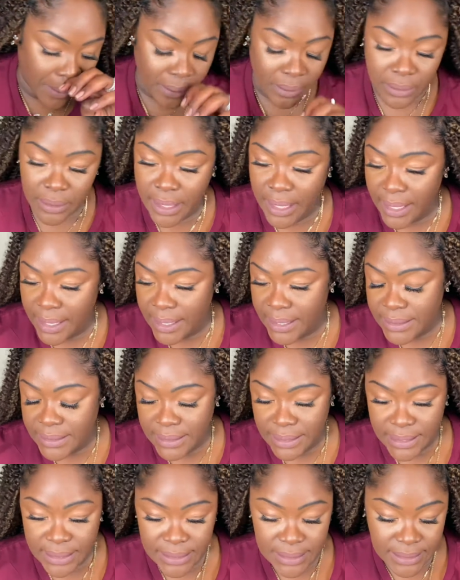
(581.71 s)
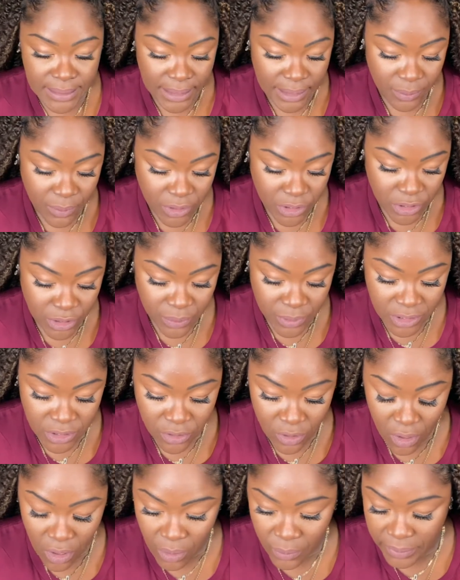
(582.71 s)
And let's see, what should we
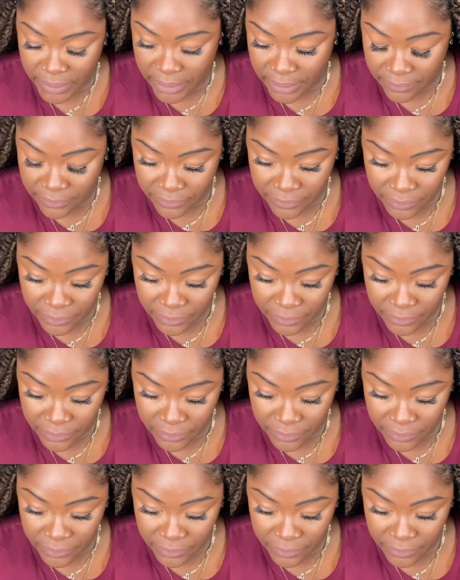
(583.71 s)
start with?